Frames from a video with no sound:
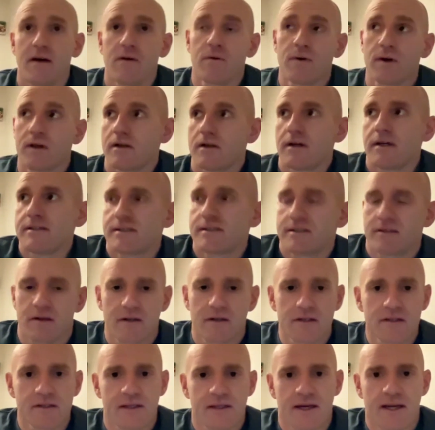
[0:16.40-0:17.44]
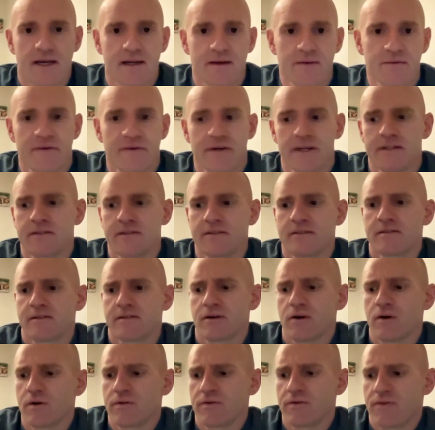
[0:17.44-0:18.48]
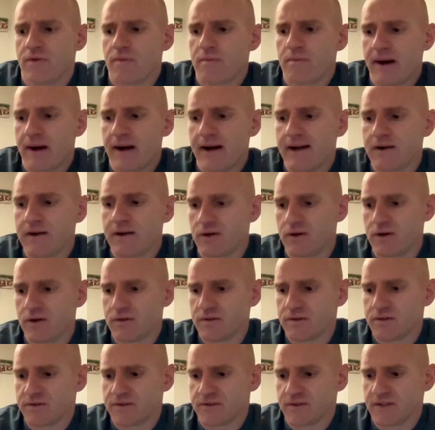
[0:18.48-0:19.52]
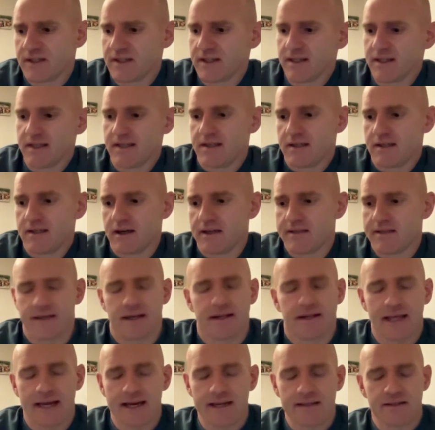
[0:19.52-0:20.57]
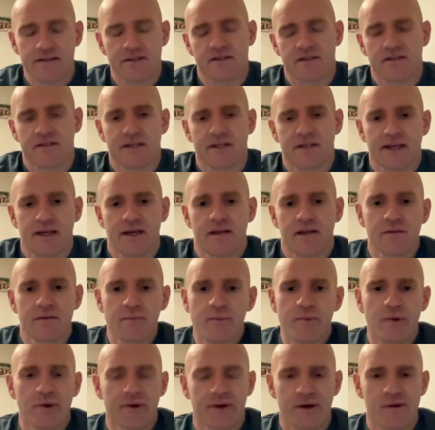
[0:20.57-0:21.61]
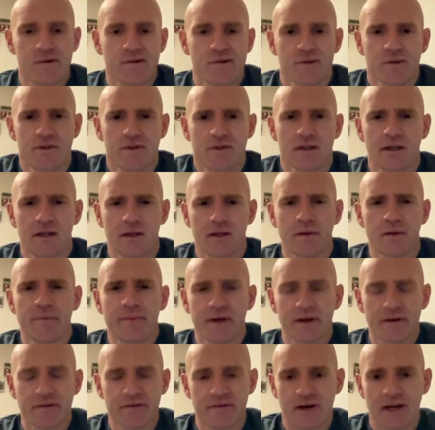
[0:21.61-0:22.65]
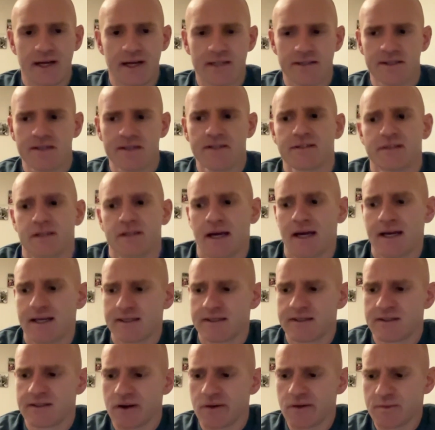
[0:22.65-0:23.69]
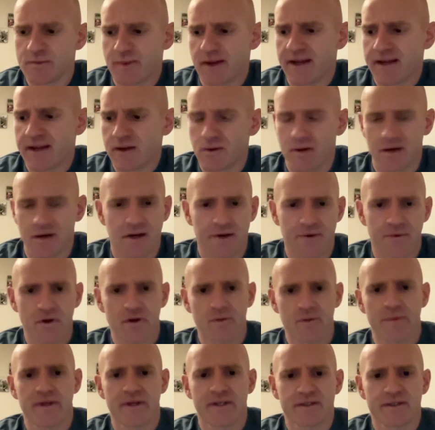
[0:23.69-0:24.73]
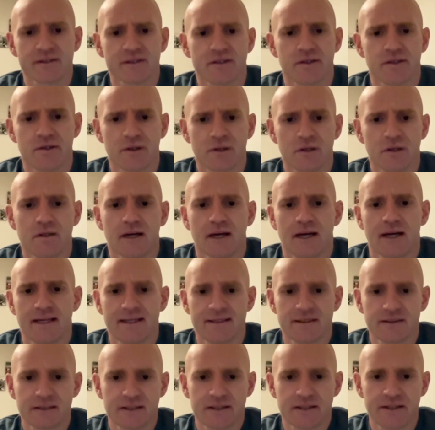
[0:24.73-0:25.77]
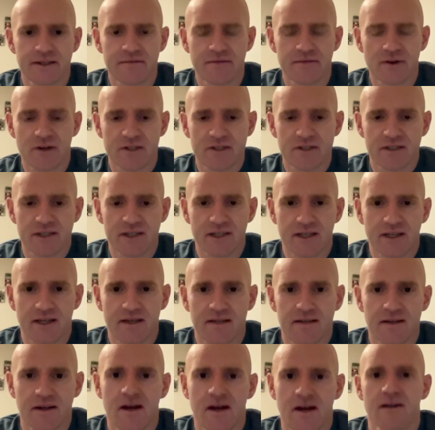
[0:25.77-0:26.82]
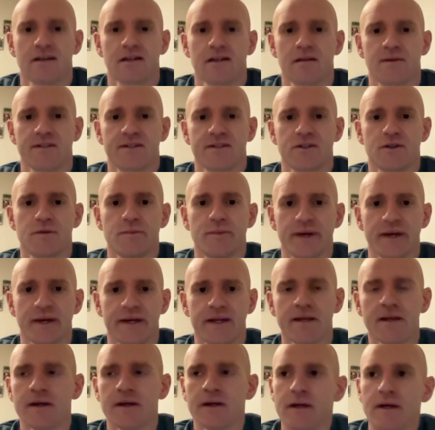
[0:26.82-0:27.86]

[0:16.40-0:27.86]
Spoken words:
well, I started sailing fins off the back of, I'd say lasers as a kid, but I was always a little bit big for lasers, and I was playing quite a lot of rugby in school and in university, and I got a little bit too big